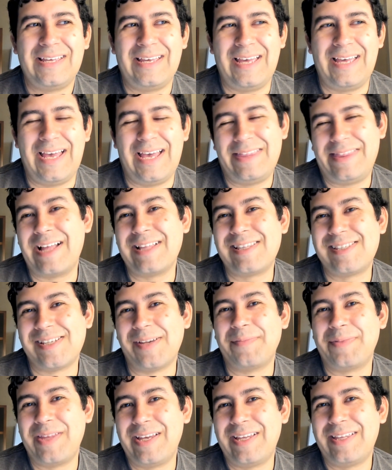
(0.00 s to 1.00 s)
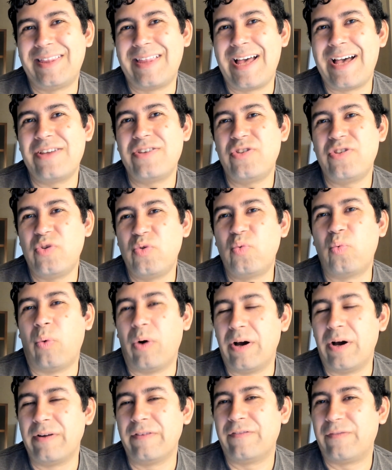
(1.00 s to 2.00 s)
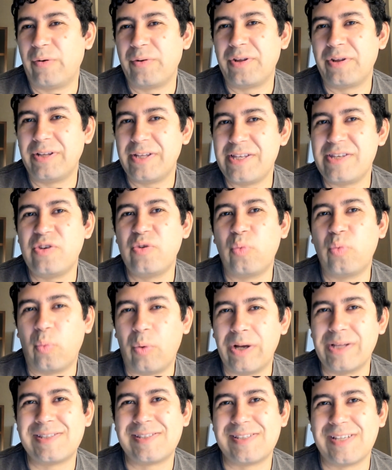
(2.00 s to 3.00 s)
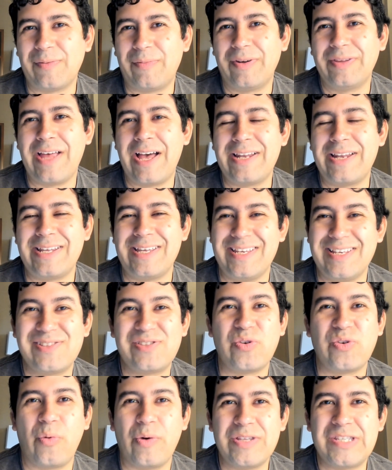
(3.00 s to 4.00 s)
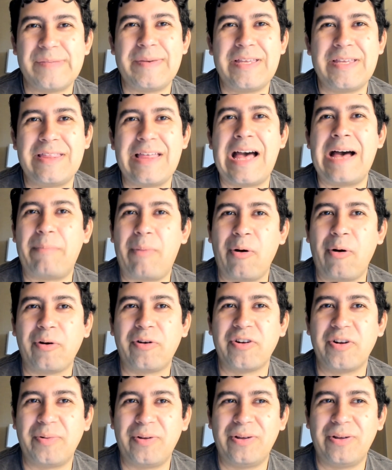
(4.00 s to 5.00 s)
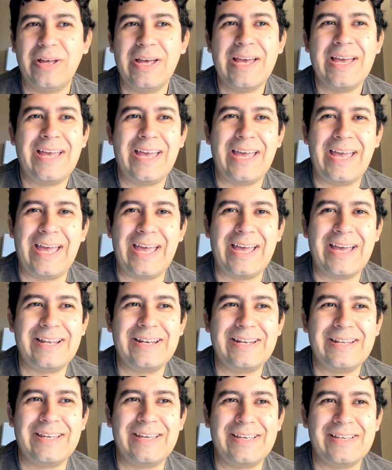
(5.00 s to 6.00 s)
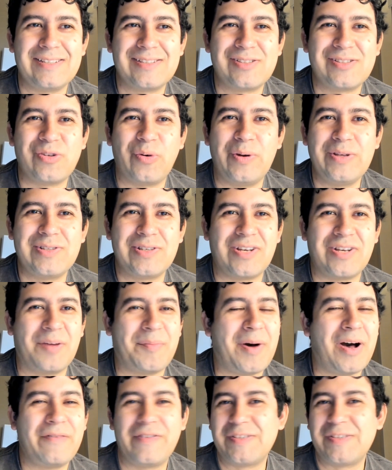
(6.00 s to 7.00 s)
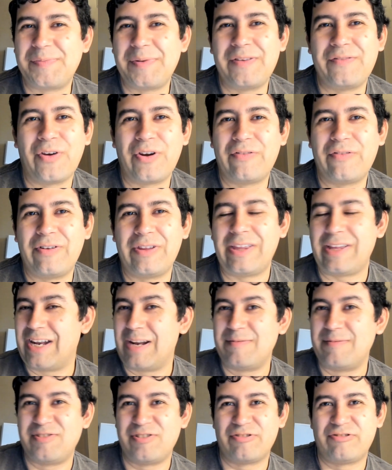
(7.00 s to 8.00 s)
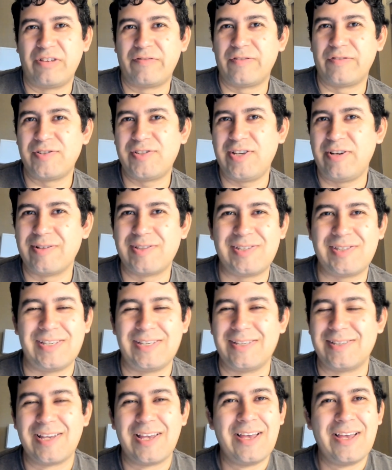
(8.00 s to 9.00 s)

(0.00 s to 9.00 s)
And that's something that you want for the league. You want someone that is going to be that marketable and is going to come off as being very friendly. And I'm sure Trevor Zegras is